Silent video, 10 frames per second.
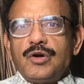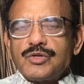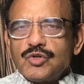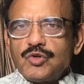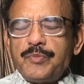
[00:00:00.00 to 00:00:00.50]

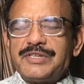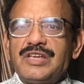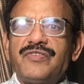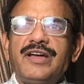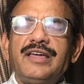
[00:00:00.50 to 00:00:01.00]
So to
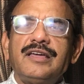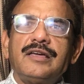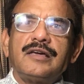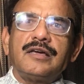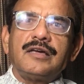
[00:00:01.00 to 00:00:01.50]
specify
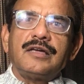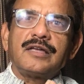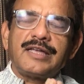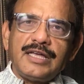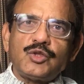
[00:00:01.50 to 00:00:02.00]

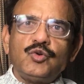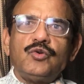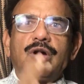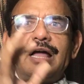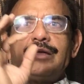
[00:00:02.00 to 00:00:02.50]

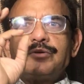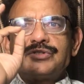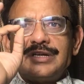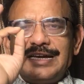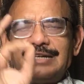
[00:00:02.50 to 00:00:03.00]
Ketu, I
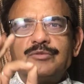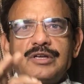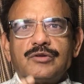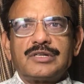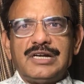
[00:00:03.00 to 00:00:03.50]
use 8
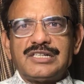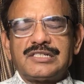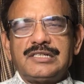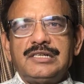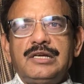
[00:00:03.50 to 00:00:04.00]
Mukhi
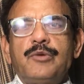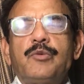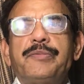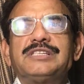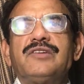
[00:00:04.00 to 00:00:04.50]
Rudraksh.
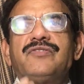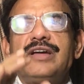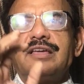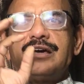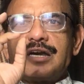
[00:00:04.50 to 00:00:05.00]
To
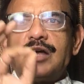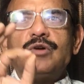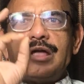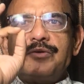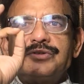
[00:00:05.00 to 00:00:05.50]
specify Rahu,
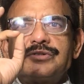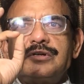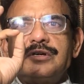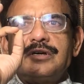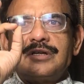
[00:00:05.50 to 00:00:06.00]
I use
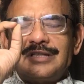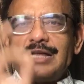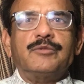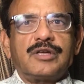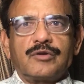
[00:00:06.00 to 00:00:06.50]

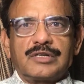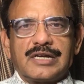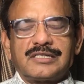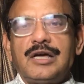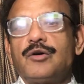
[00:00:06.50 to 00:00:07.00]
9 Mukhi
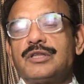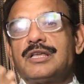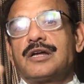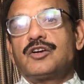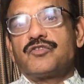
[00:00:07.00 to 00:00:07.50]
Rudraksh. Now there
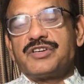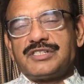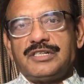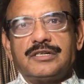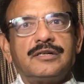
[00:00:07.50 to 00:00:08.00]
is a
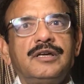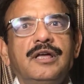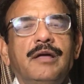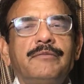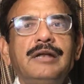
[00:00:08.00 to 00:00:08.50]
controversy here.
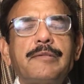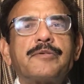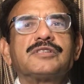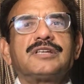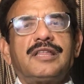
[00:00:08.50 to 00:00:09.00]
Many
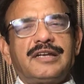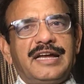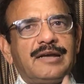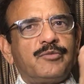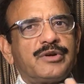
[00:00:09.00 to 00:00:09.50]
people say that
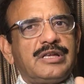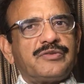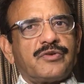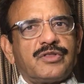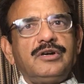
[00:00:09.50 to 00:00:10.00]
8 Mukhi is
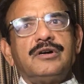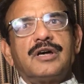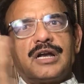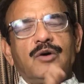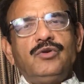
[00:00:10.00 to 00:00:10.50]
for the
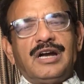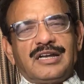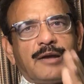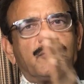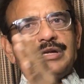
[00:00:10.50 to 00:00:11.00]
Rahu and
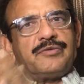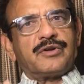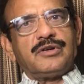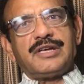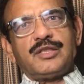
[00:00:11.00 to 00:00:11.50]
9 Mukhi for
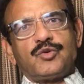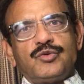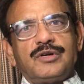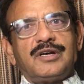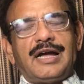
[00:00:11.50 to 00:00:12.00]
the
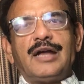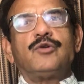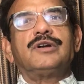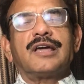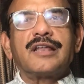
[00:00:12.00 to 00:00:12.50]
Ketu. I
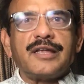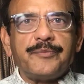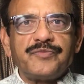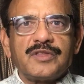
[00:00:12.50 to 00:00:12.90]
don't agree.